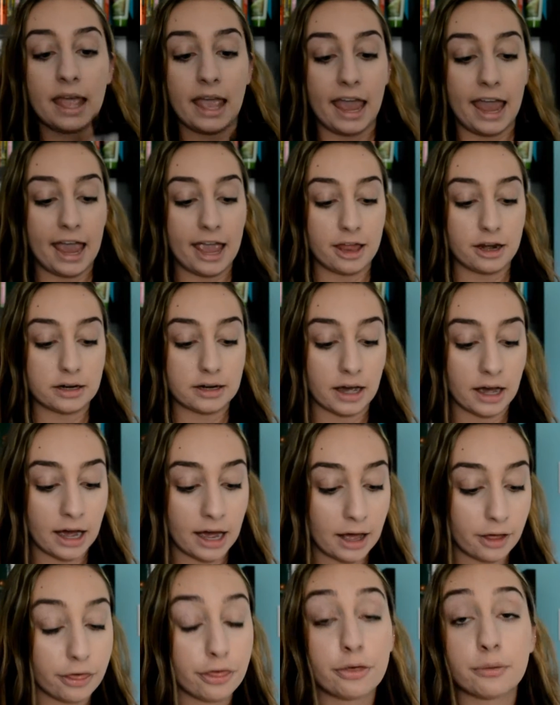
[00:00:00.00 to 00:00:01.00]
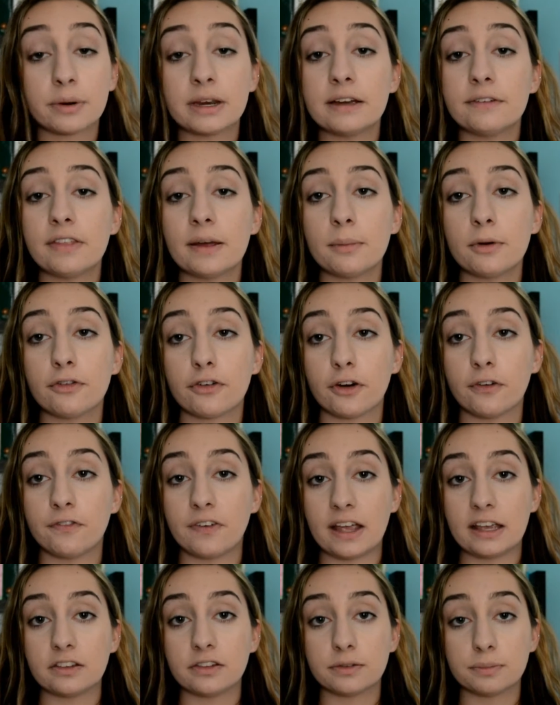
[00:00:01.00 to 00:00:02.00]
and uh, three of them are for
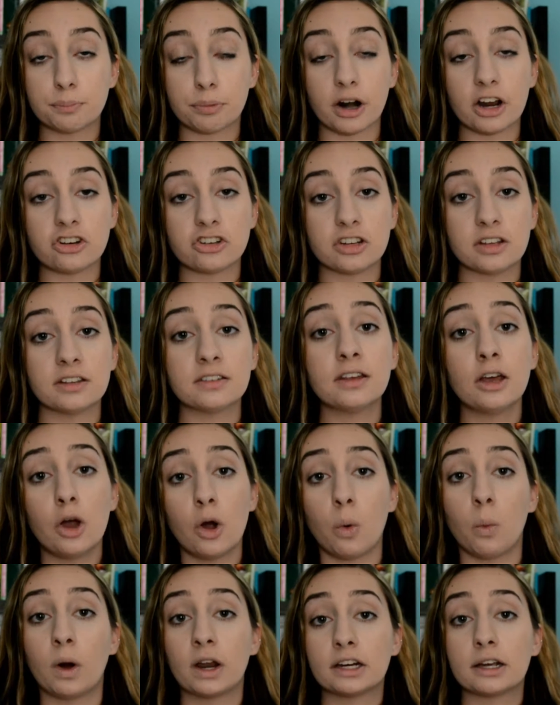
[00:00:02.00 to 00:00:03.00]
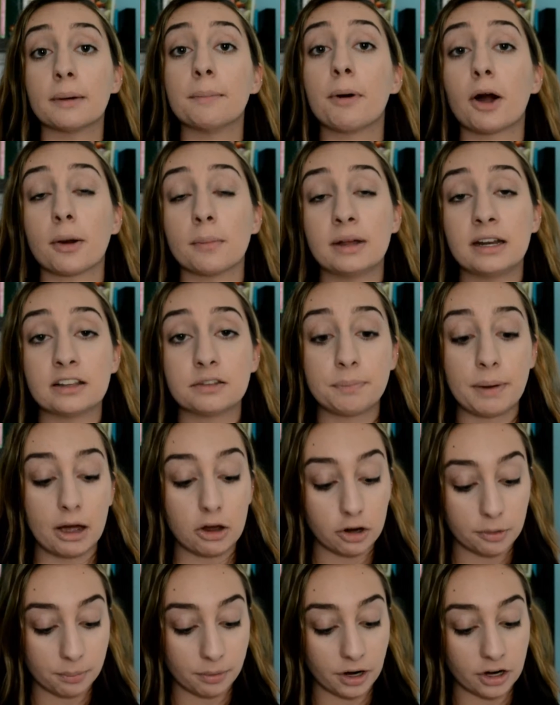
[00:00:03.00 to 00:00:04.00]
face brushes. One compartment is
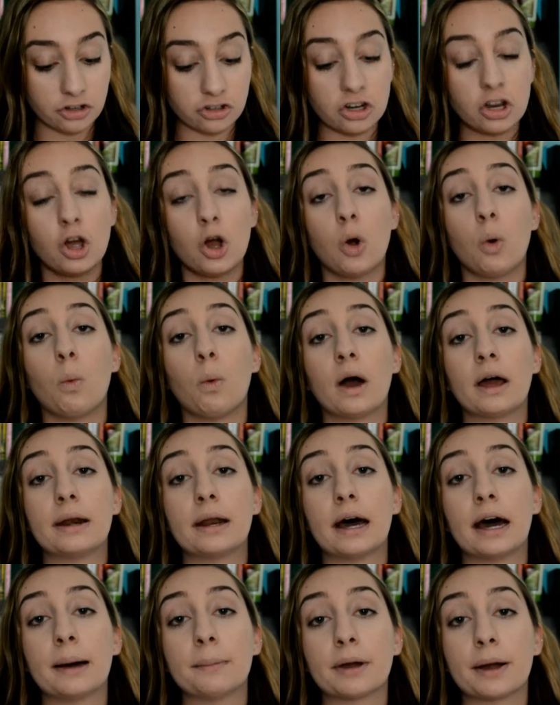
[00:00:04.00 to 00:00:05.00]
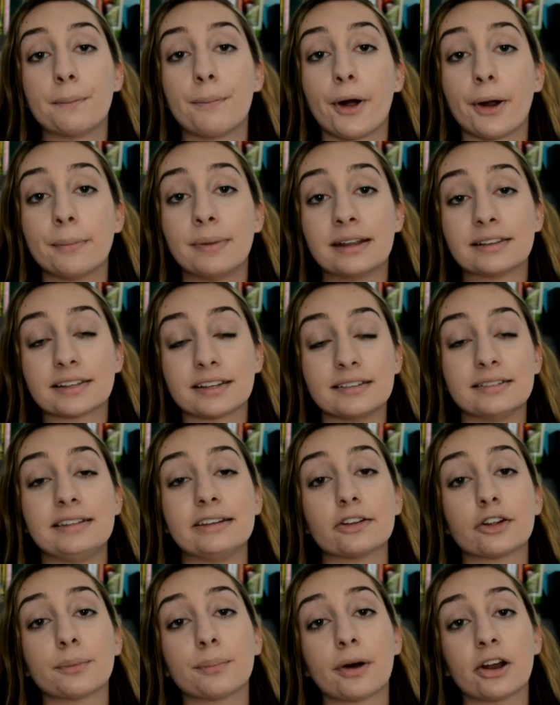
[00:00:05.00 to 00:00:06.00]
powder brush, one um, compartment is
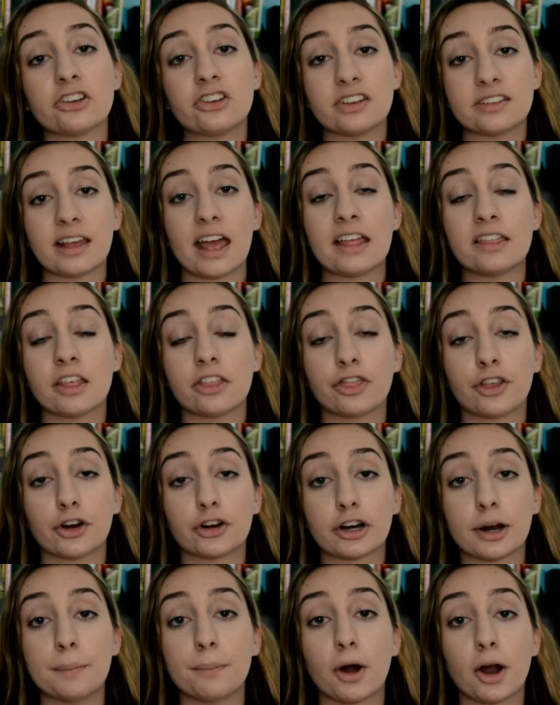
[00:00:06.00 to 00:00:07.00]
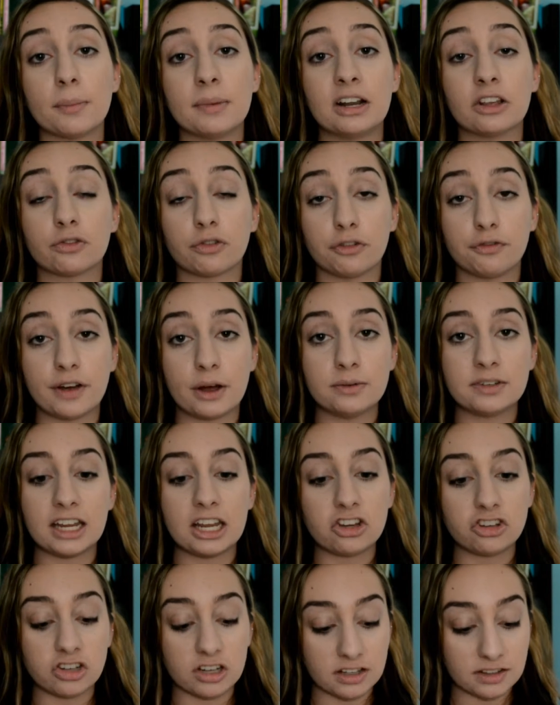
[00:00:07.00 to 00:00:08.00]
concealer brushes, and the third compartment is for
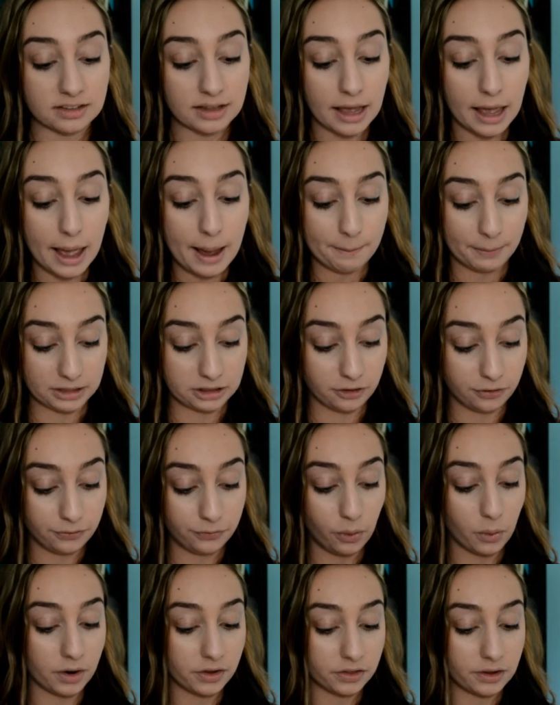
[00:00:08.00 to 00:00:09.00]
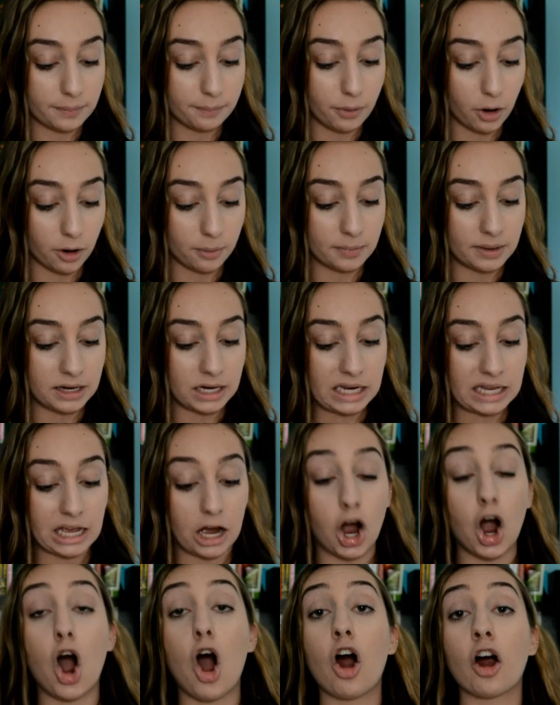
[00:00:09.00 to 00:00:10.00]
foundations. But the fourth compartment
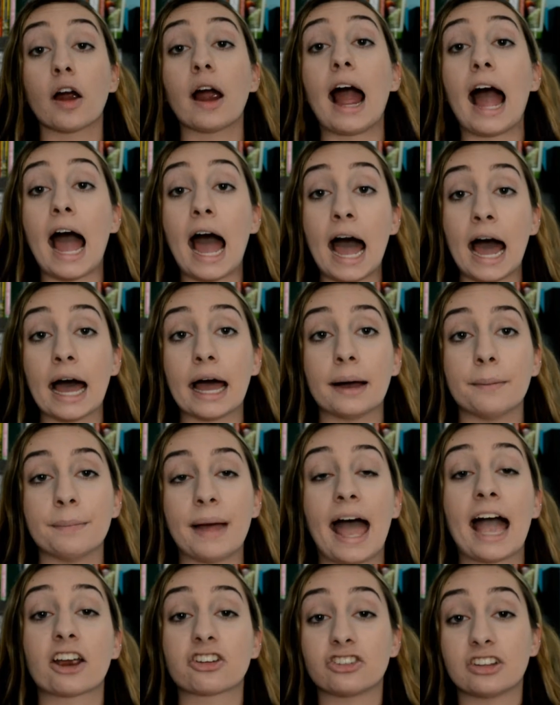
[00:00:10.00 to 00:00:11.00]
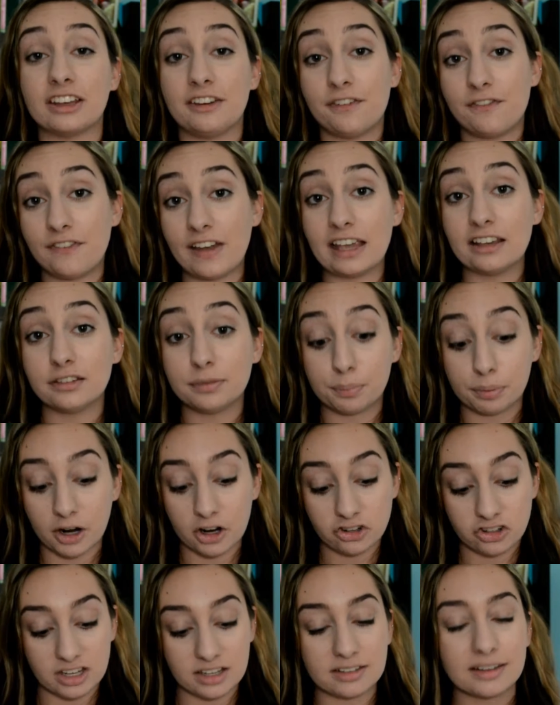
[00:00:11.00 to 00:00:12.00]
are um, actually face
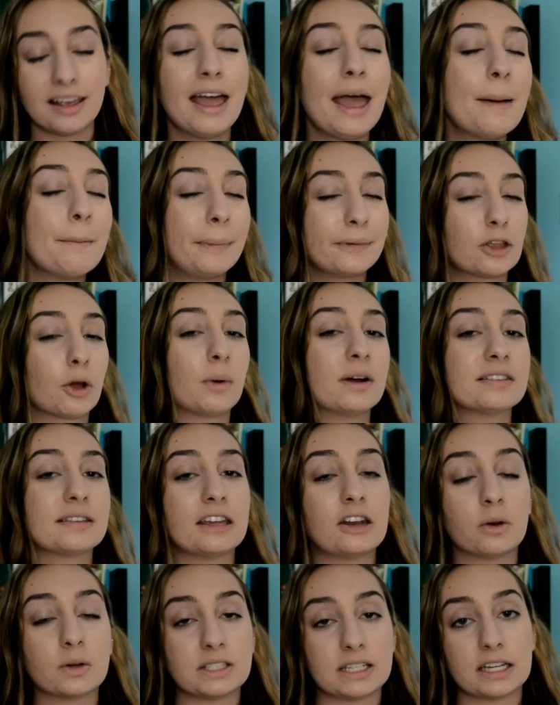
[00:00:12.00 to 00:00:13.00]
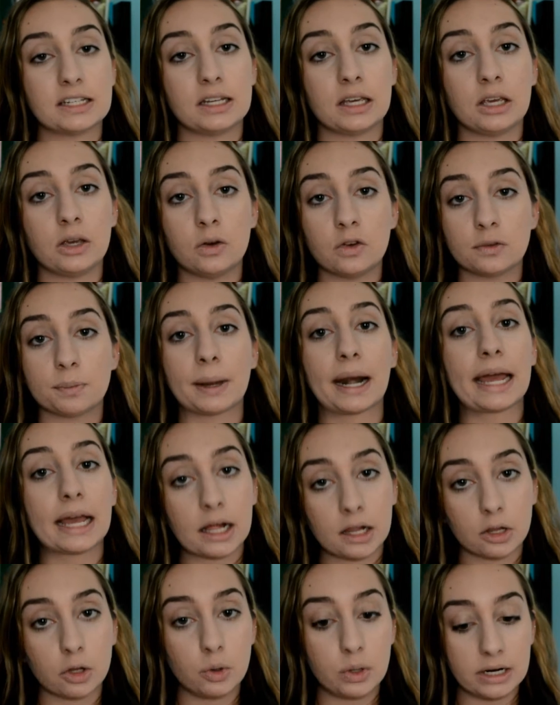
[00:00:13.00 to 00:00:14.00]
brushes, but they're ones I don't tend to use, but I
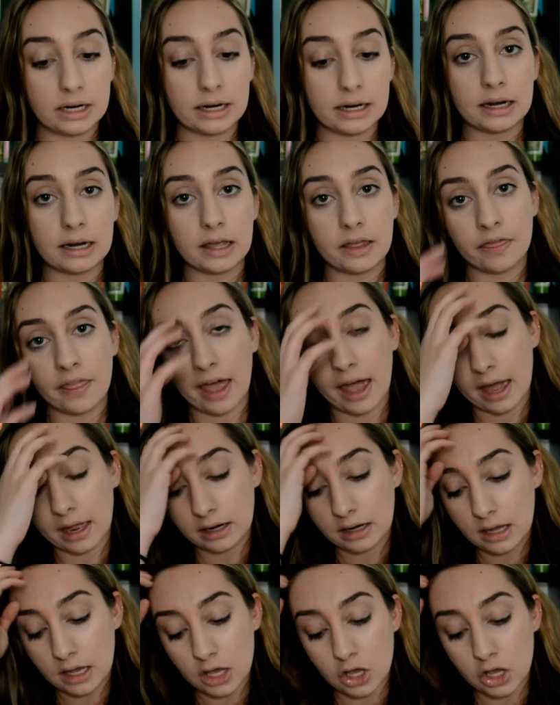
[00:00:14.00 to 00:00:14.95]
included in that.